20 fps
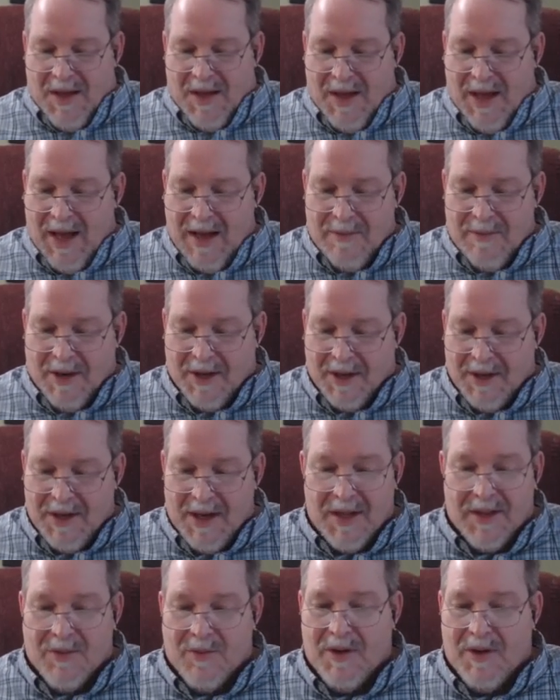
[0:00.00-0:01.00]
Uh, how about
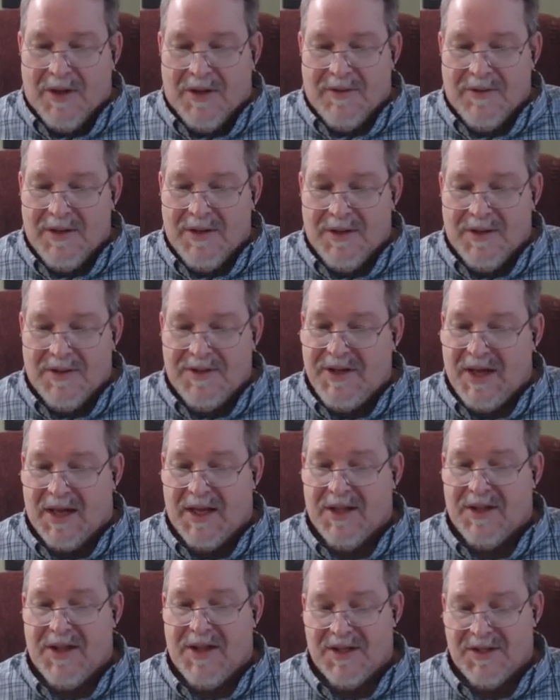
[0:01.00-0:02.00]
another one? Uh,
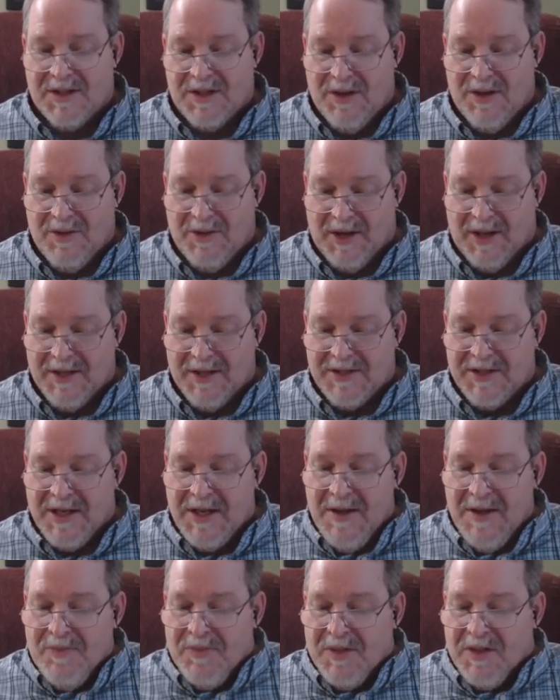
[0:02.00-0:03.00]
Second
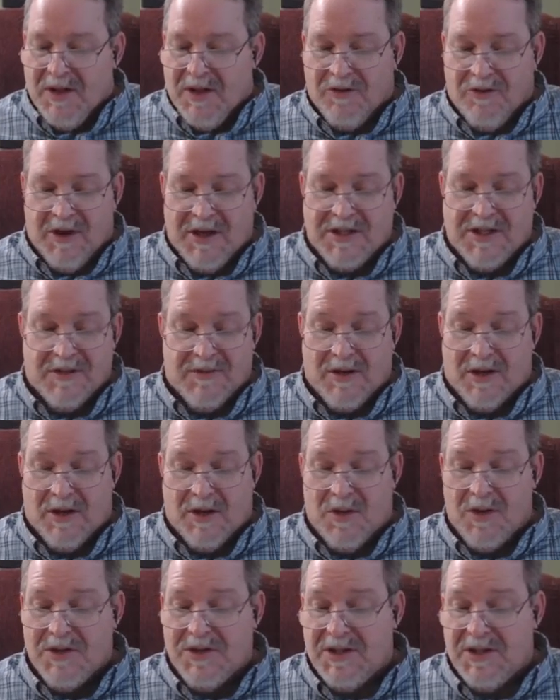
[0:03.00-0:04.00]
Thessalonians. The grace of
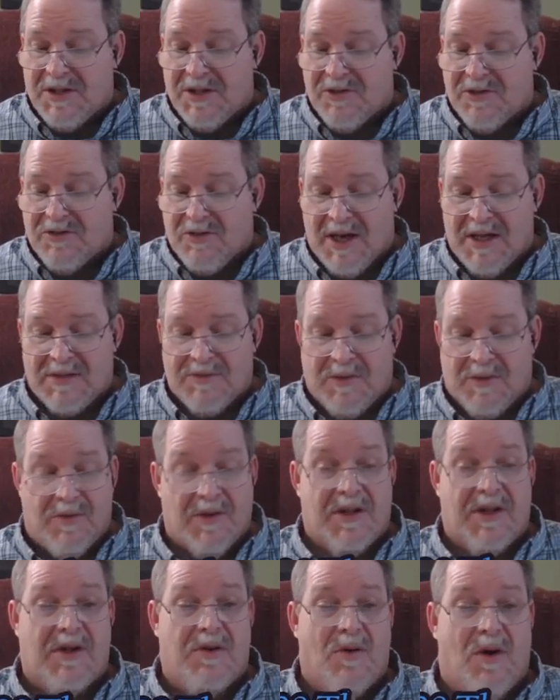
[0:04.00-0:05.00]
our Lord Jesus Christ be
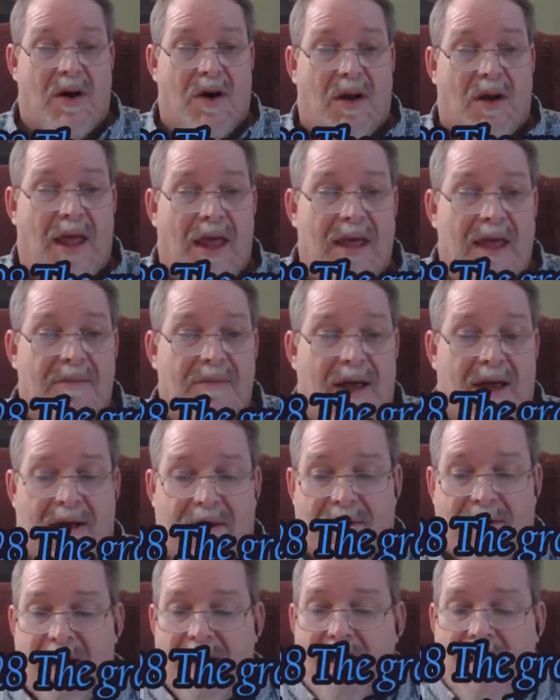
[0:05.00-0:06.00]
with you all.
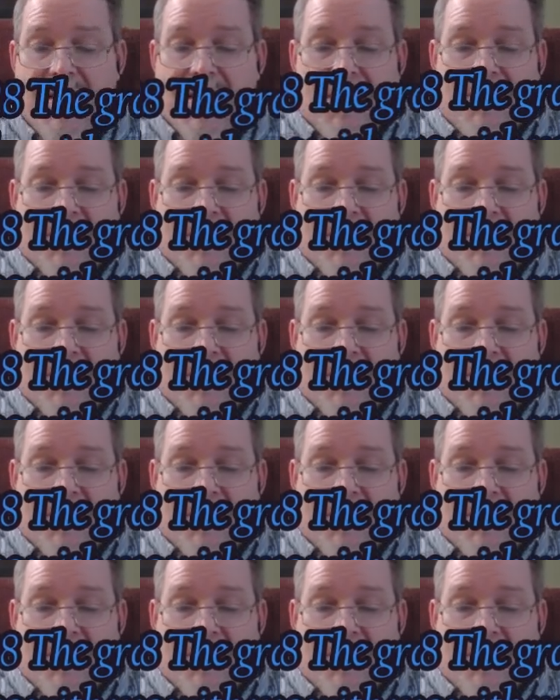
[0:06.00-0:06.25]
Amen.